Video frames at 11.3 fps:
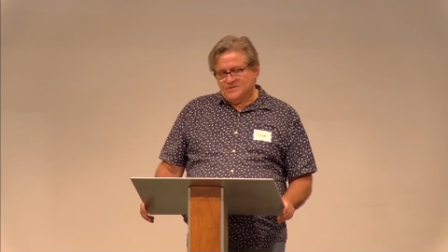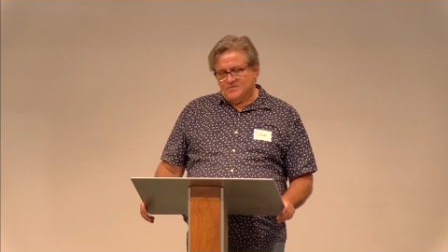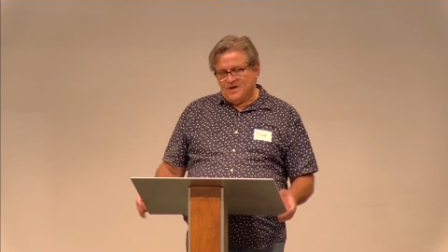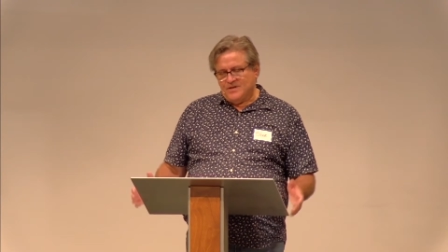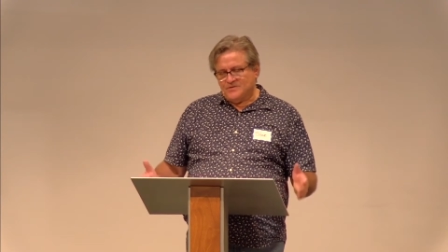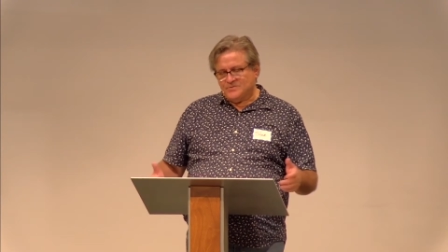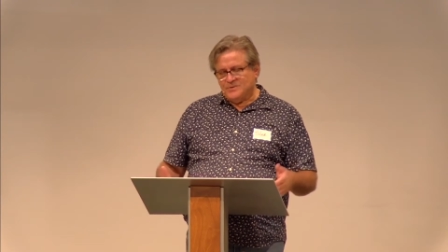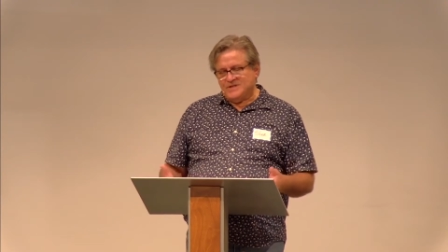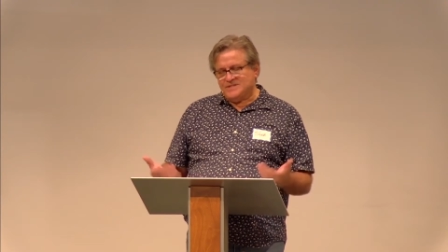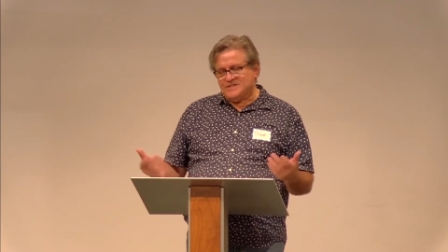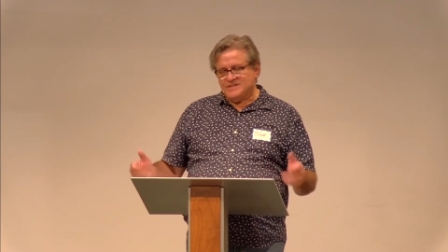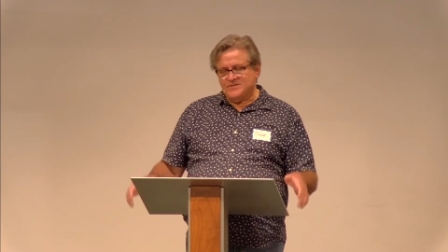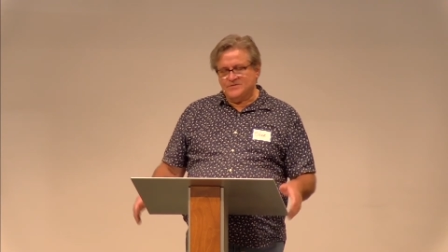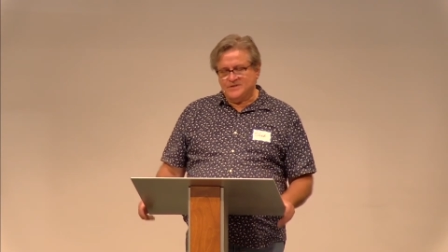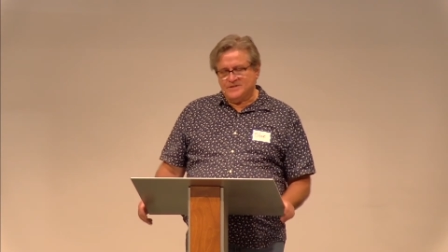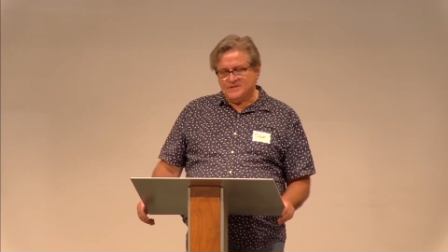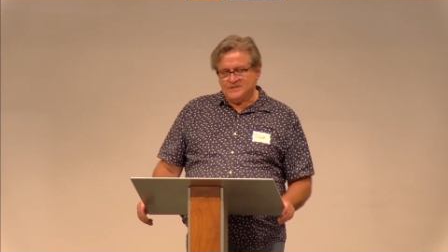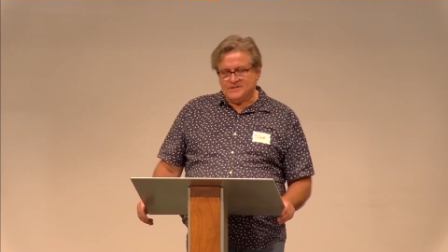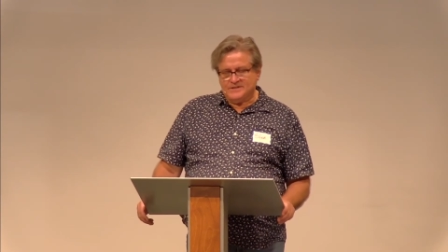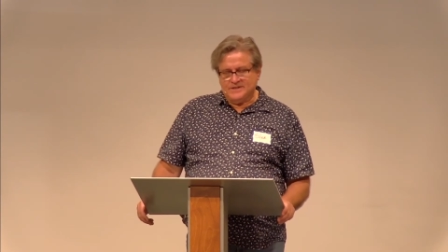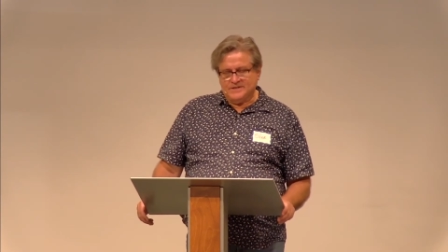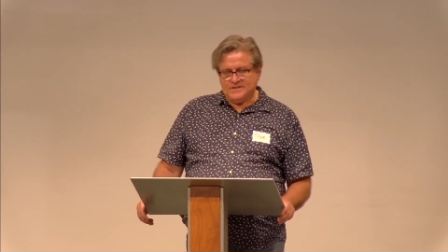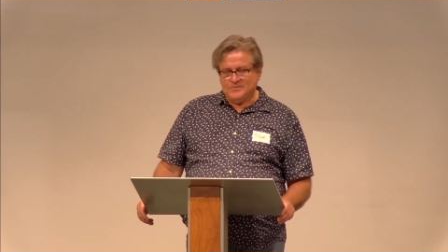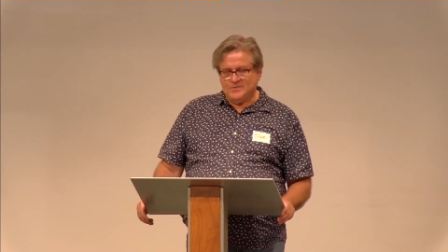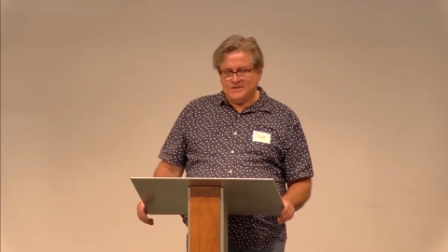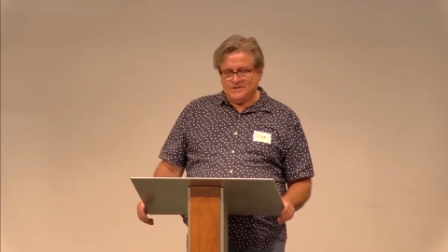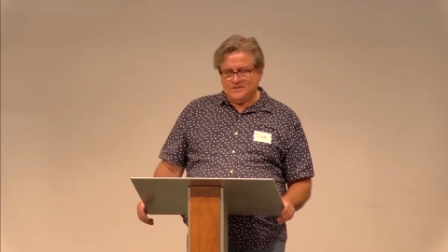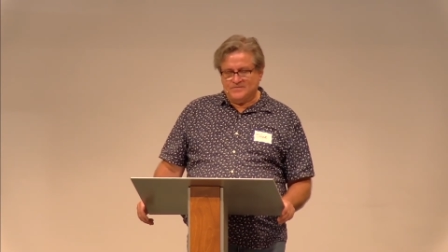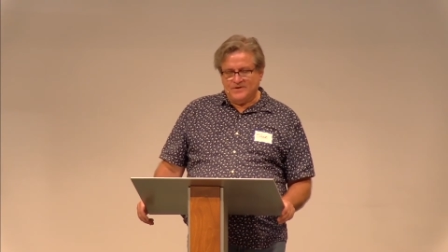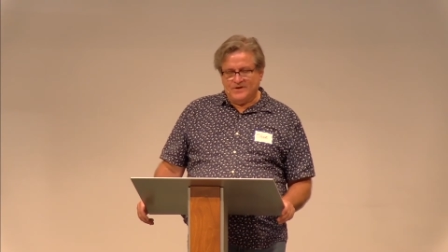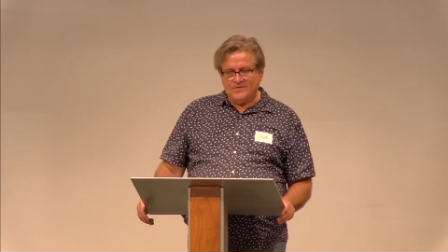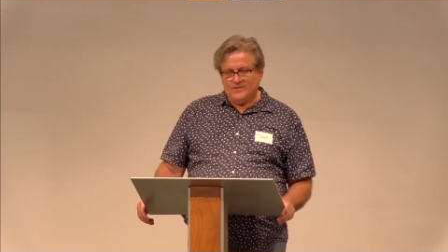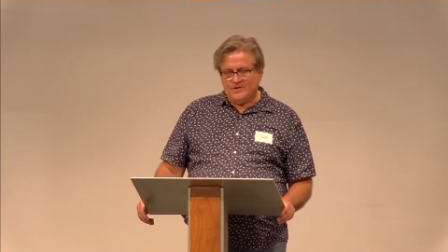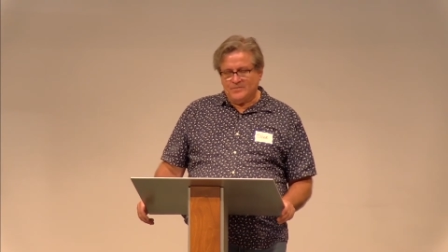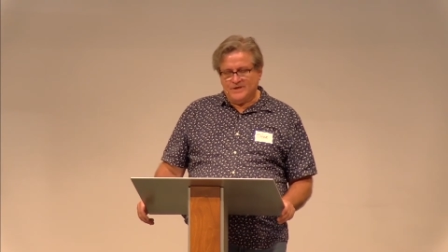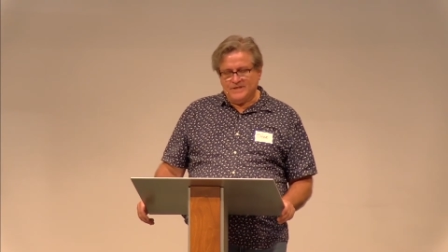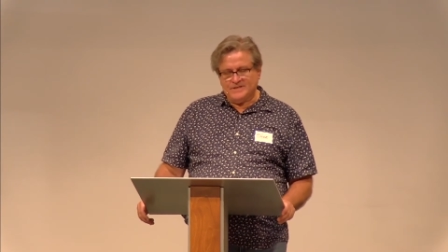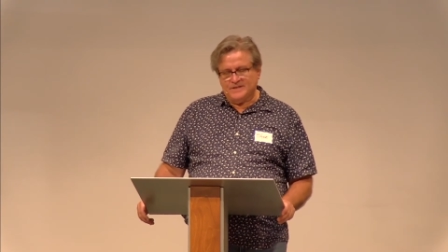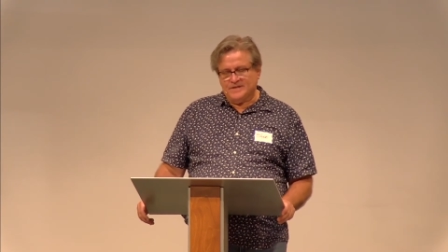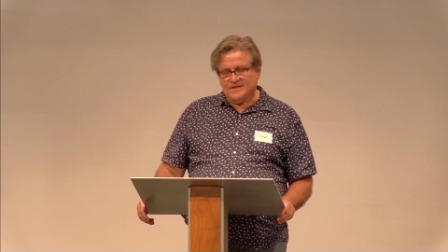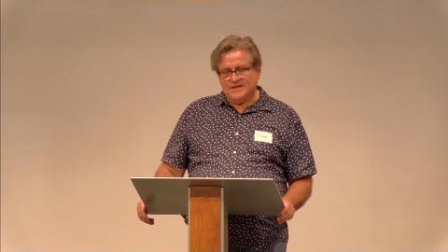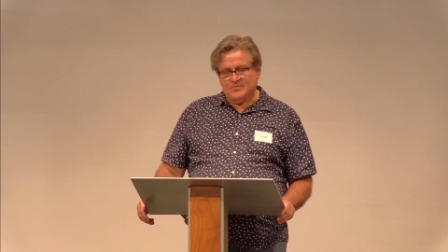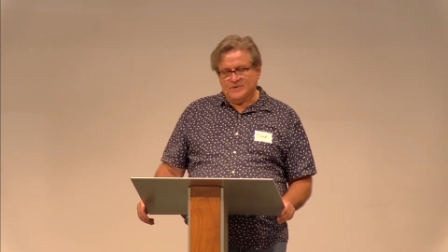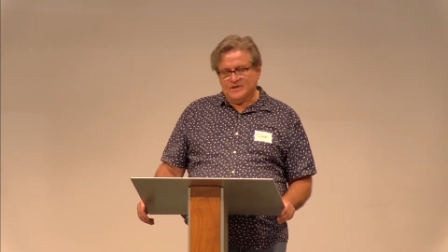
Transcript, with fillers: So, Father, as we consider this in some ways just very, very basic thing,